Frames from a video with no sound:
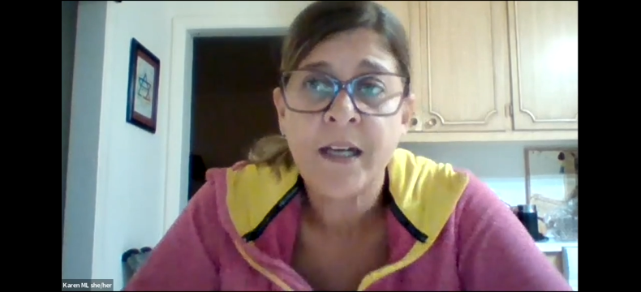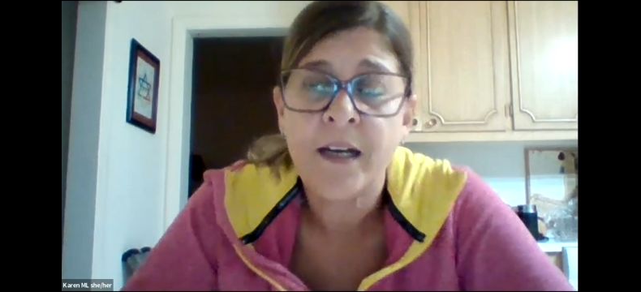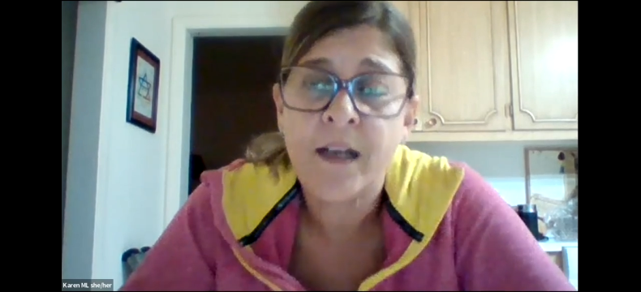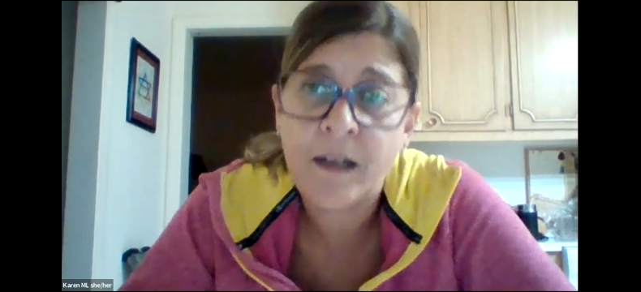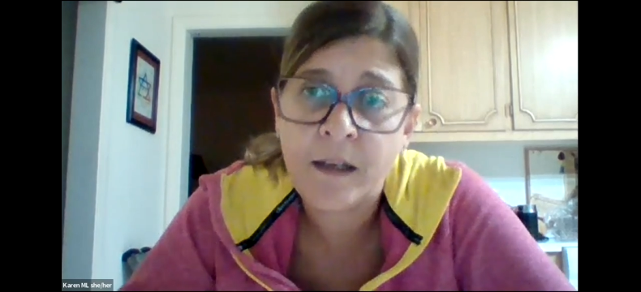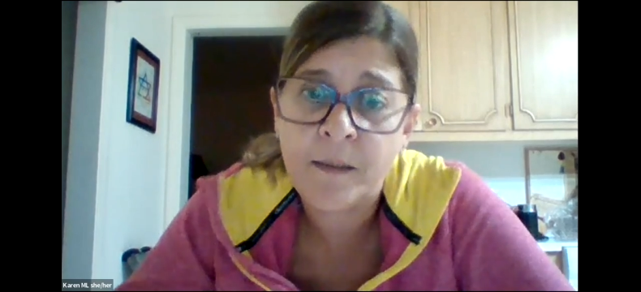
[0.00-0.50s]

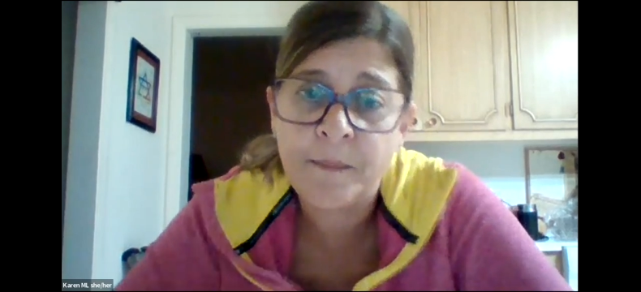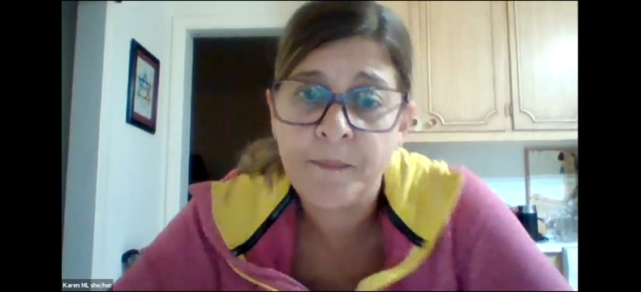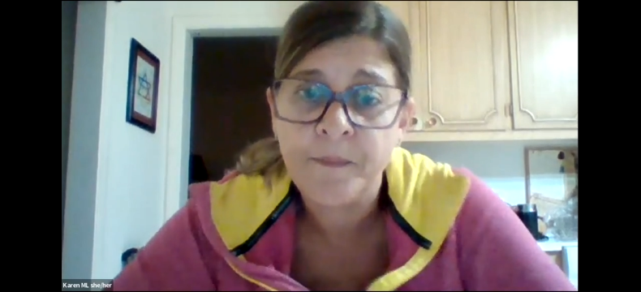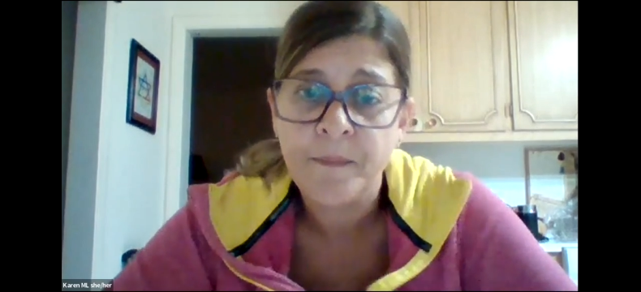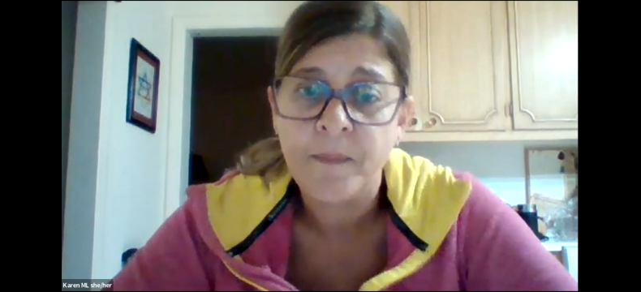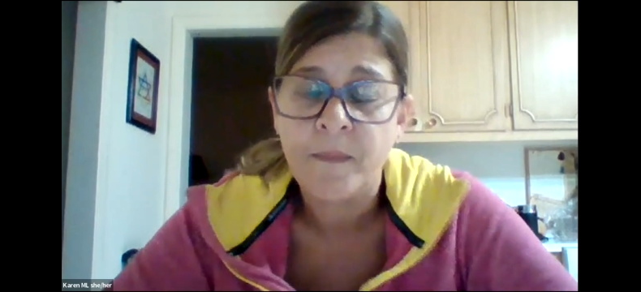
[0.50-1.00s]

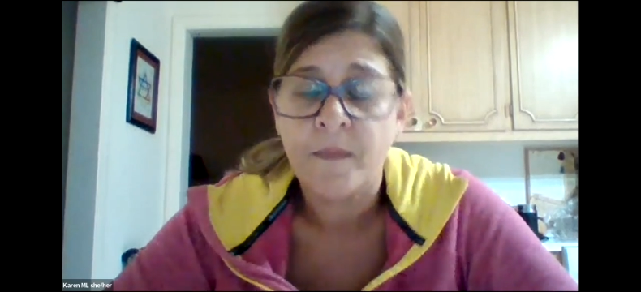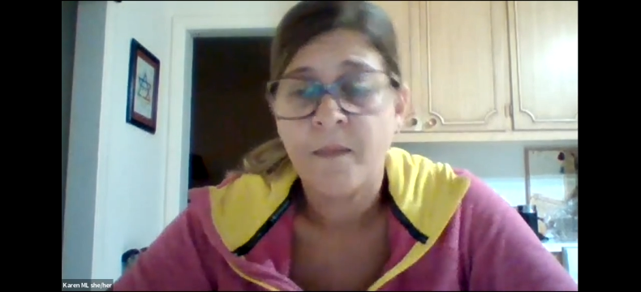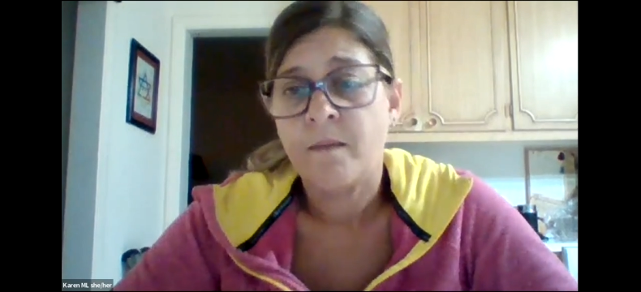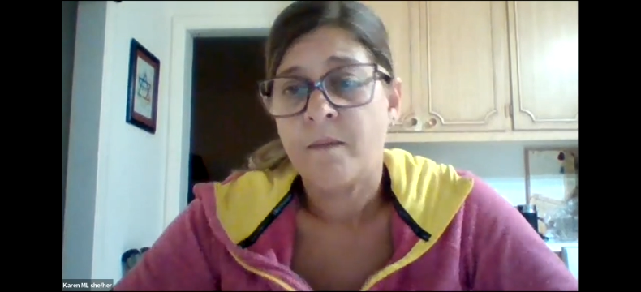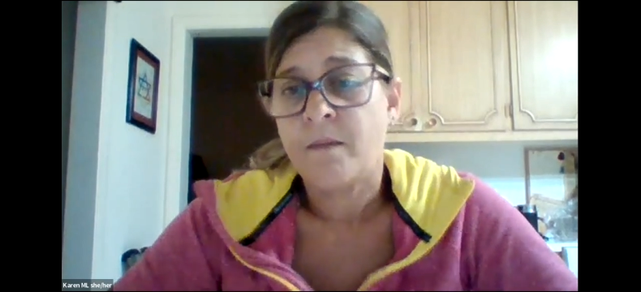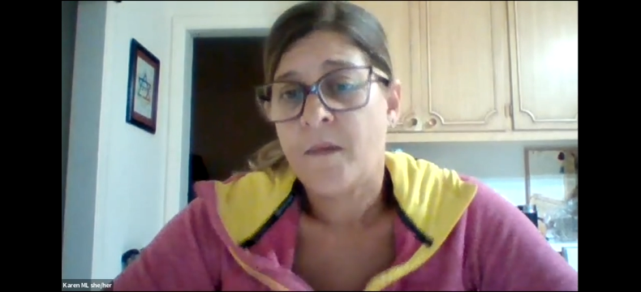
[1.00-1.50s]

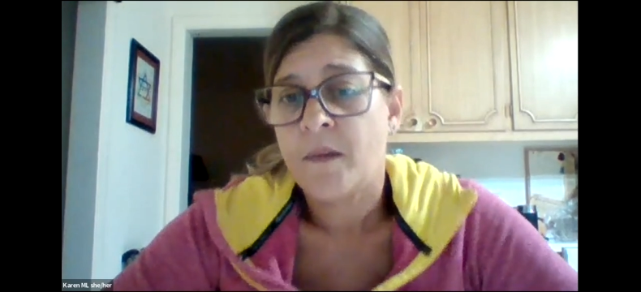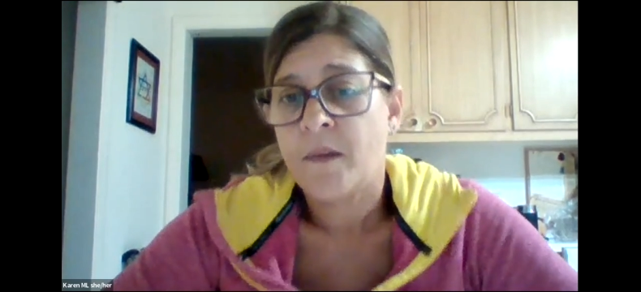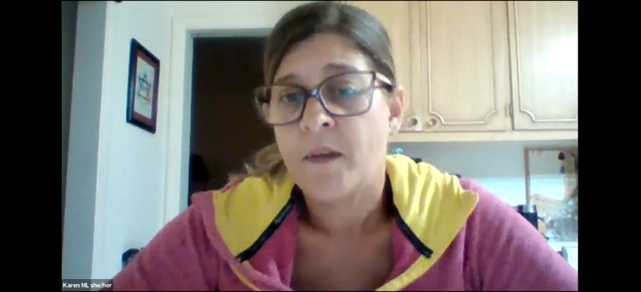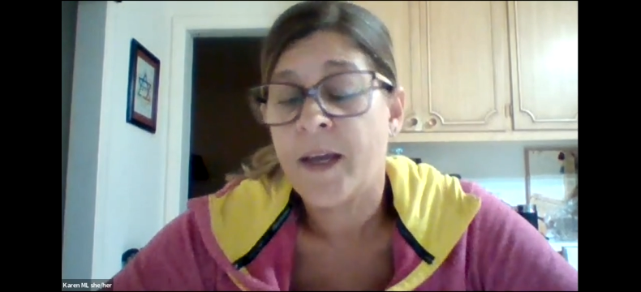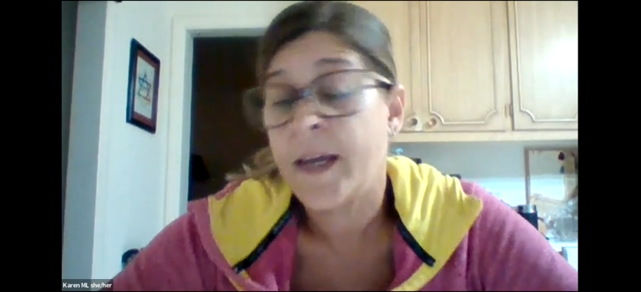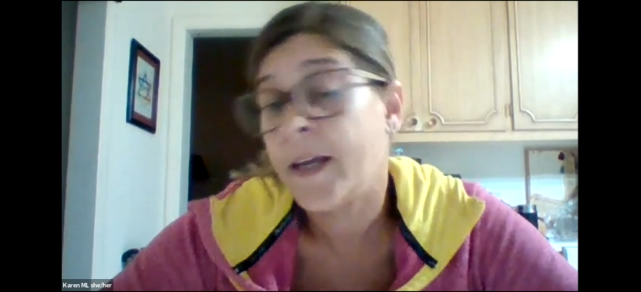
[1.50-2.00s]

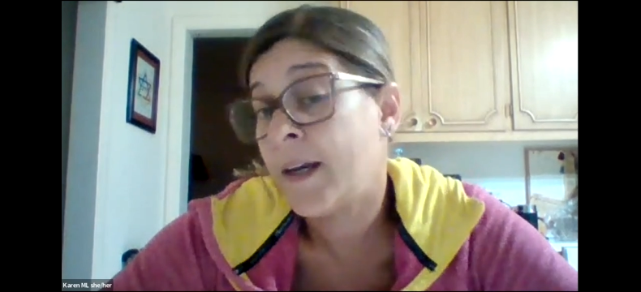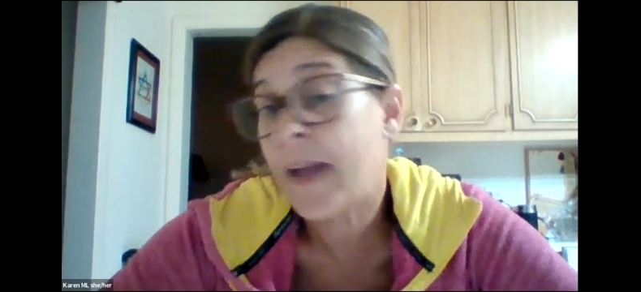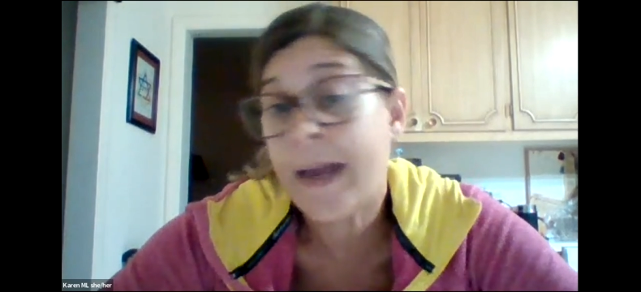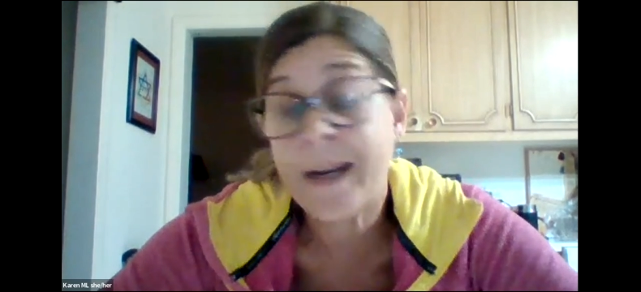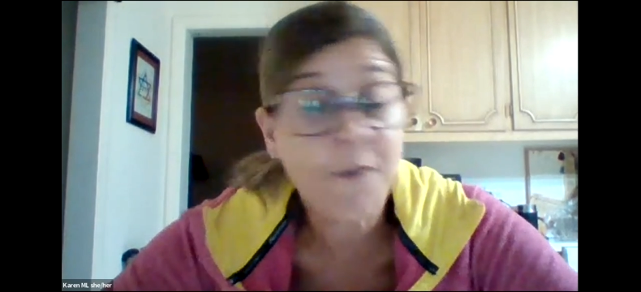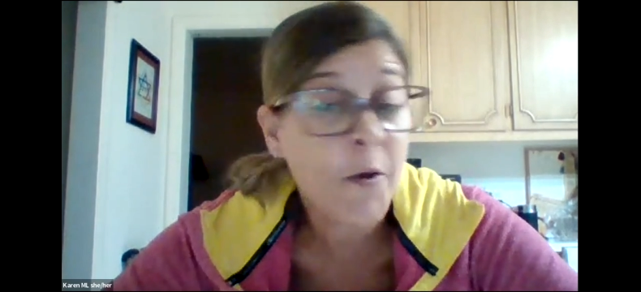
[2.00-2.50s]
And
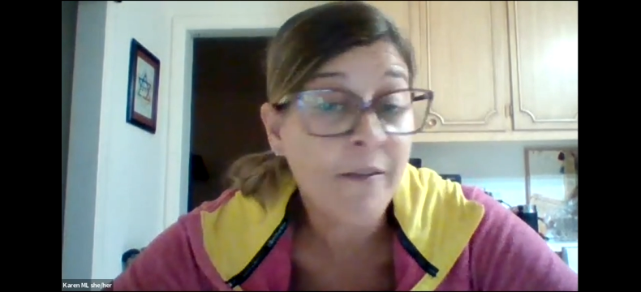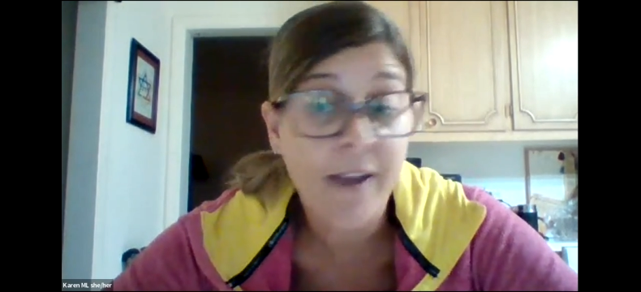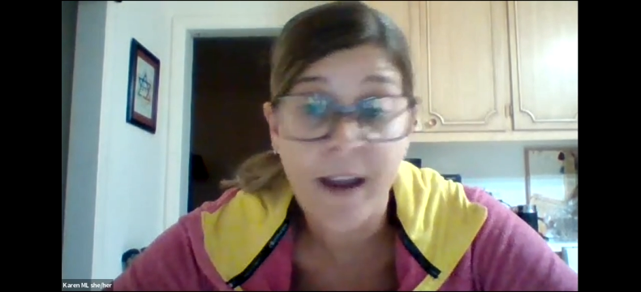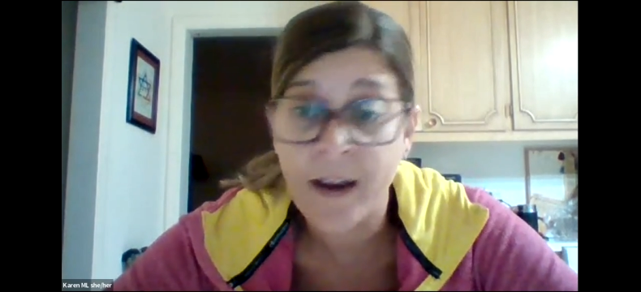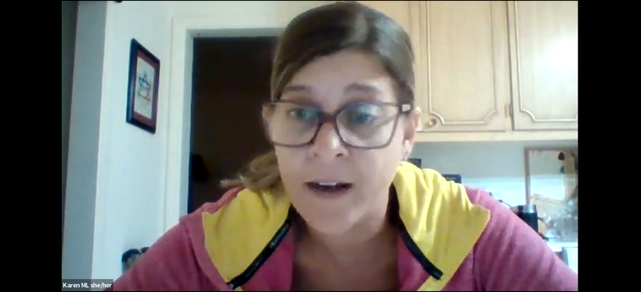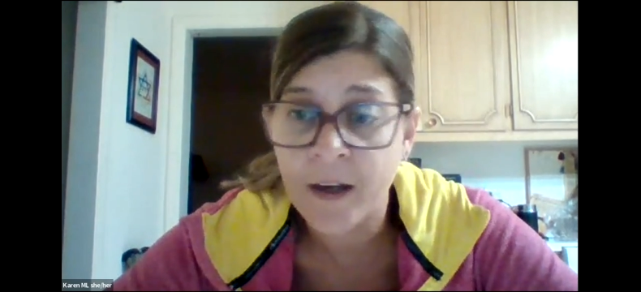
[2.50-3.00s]
if you have
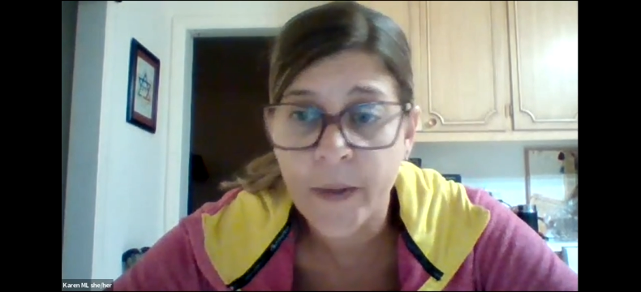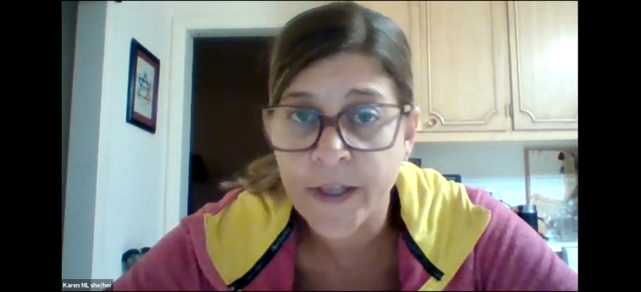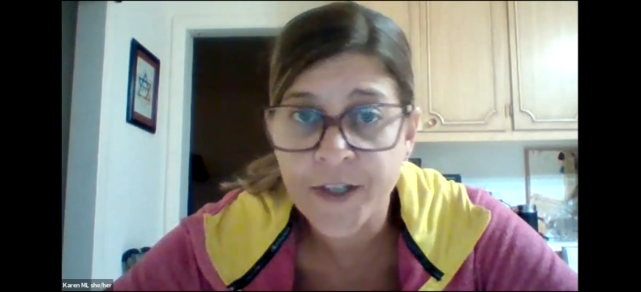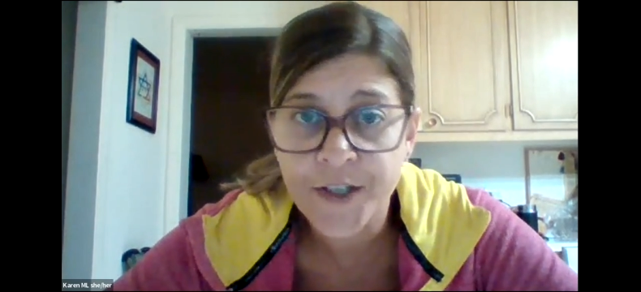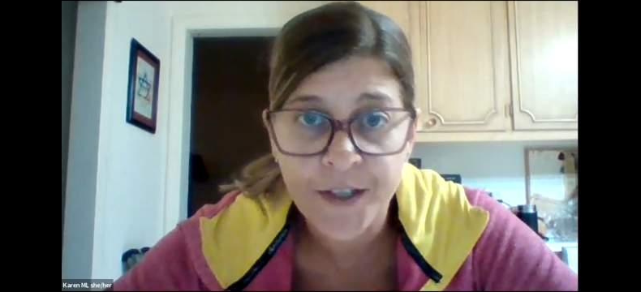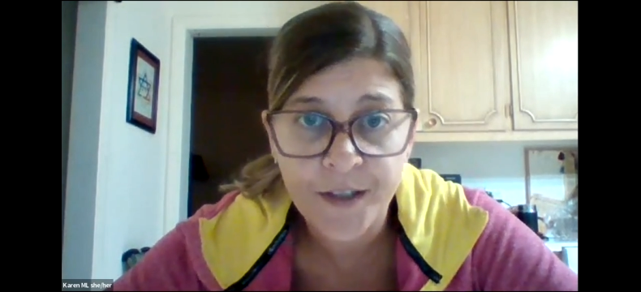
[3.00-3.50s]
any
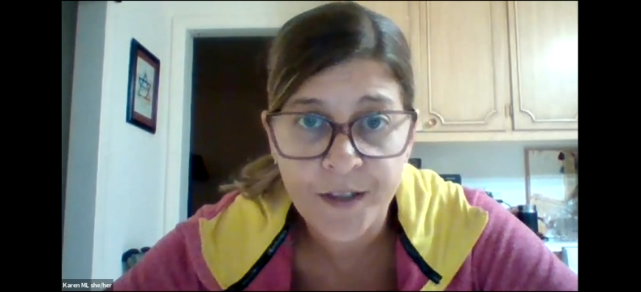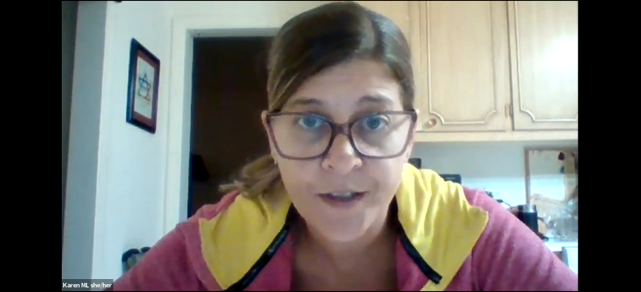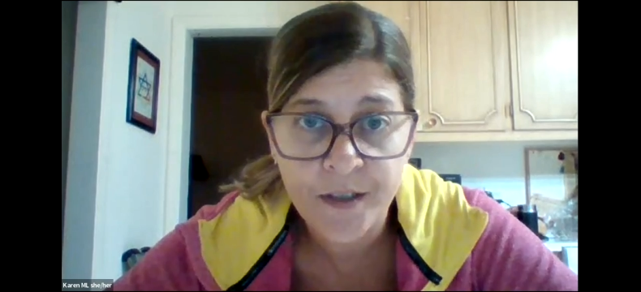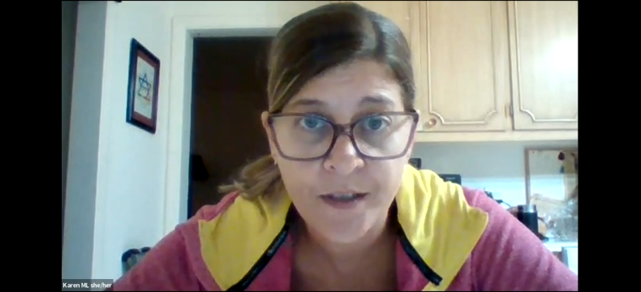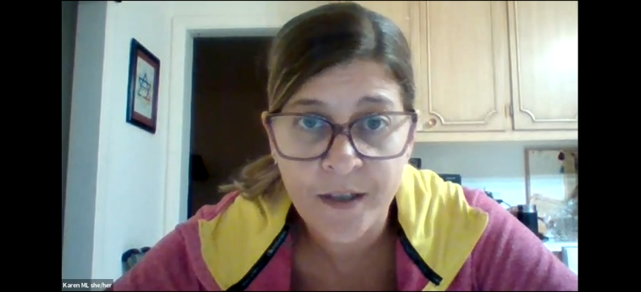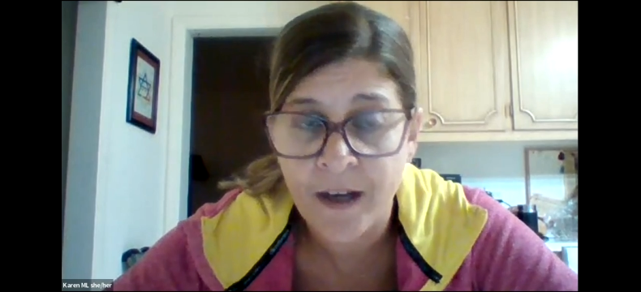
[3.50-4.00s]
questions,